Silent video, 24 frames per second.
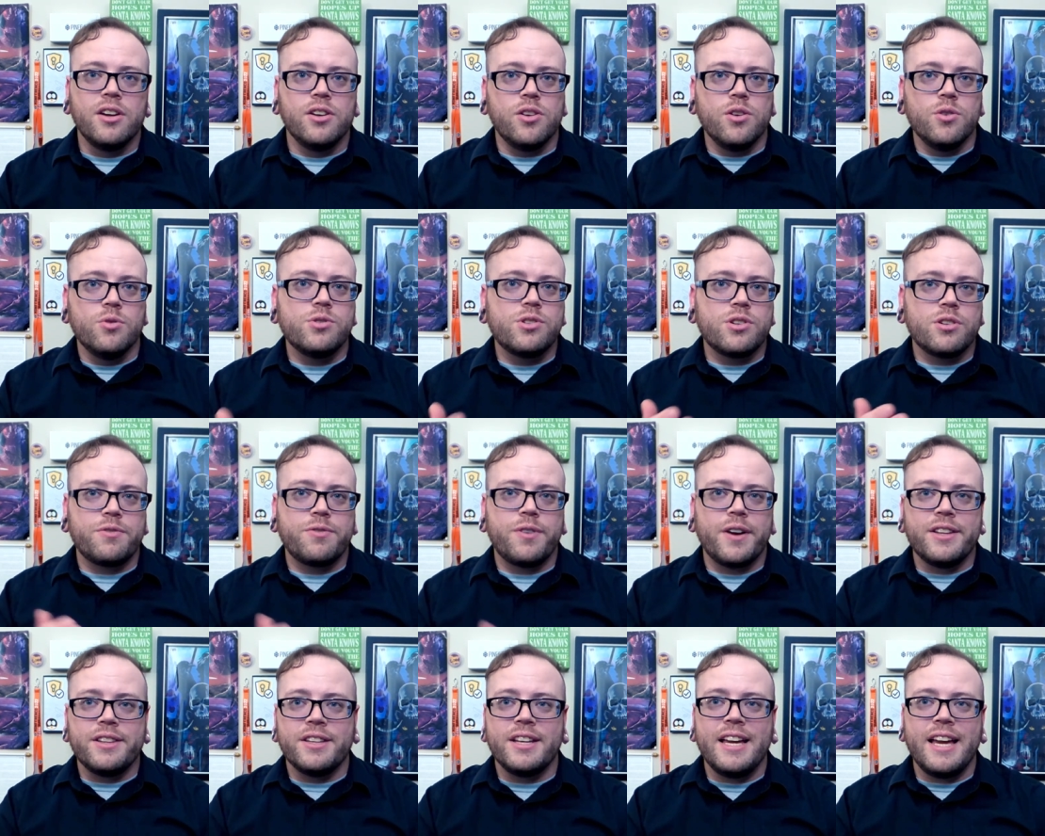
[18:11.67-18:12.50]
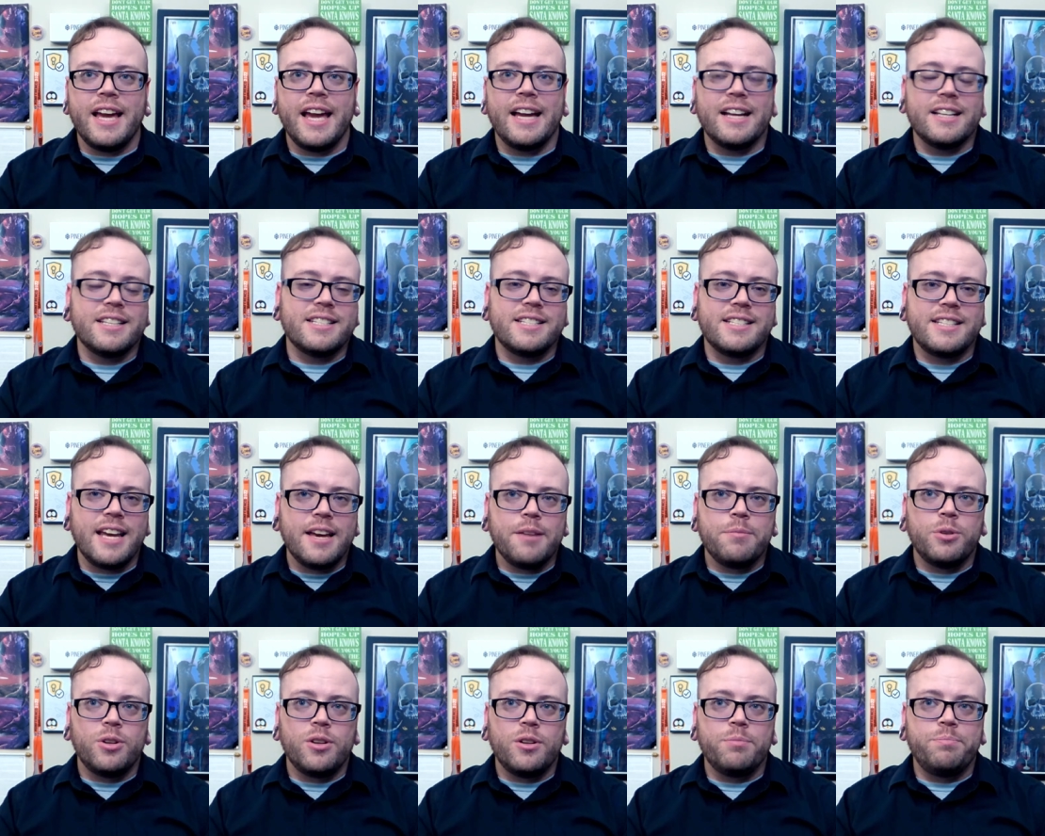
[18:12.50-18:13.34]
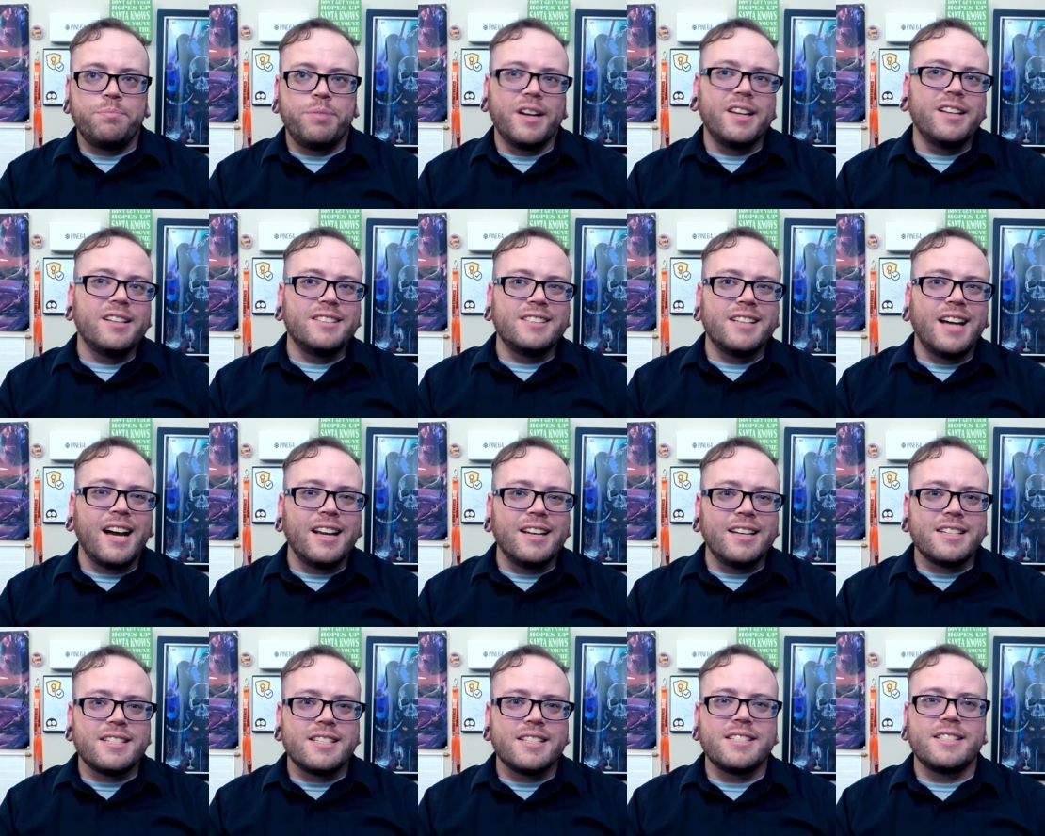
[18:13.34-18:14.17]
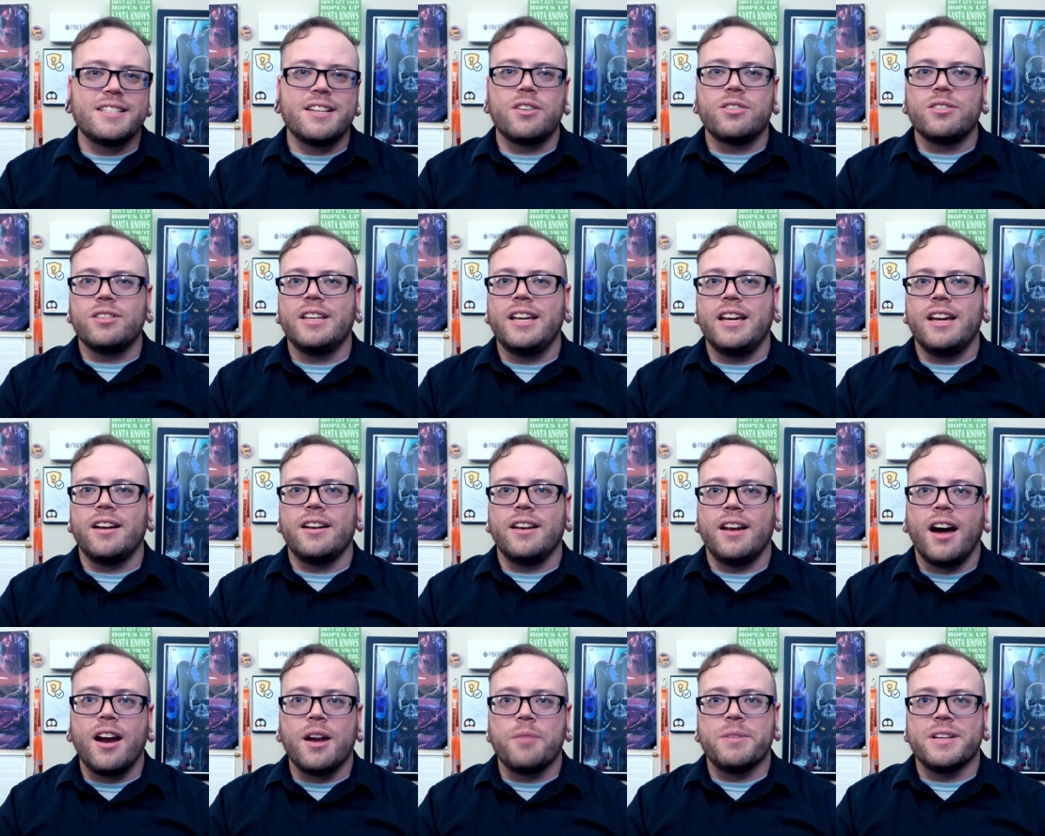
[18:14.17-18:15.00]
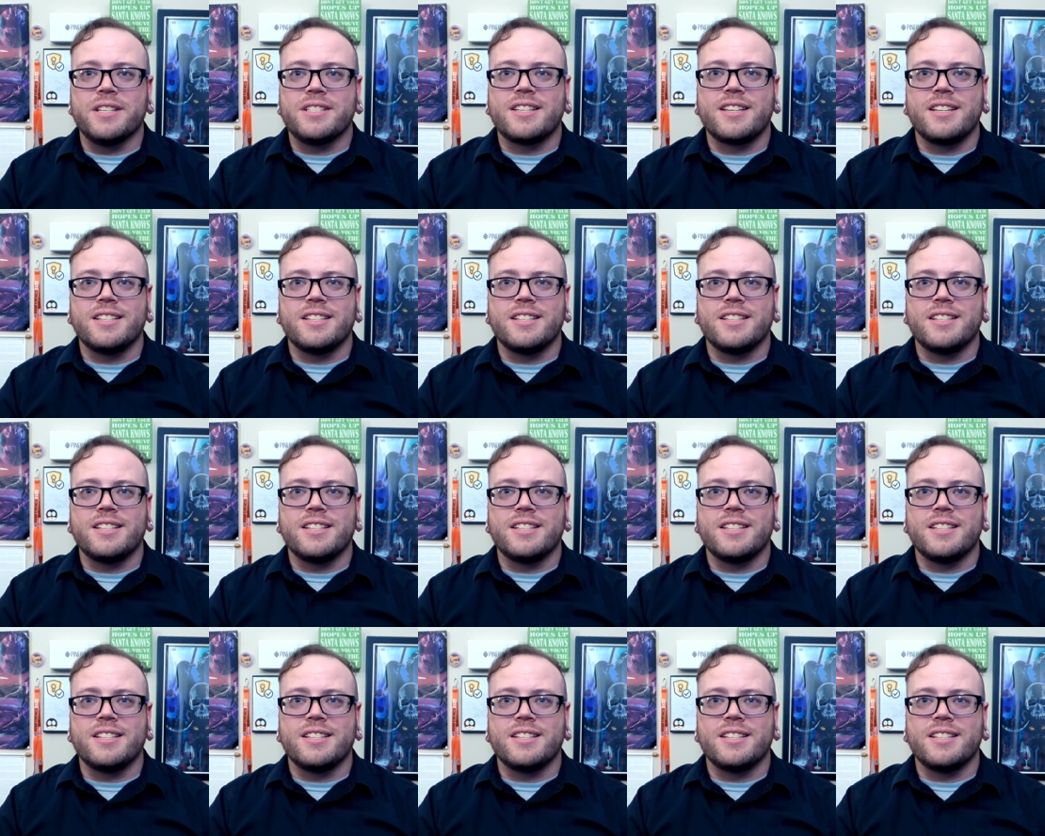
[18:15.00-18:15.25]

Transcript: user friendly, and stable, but not necessarily anonymous,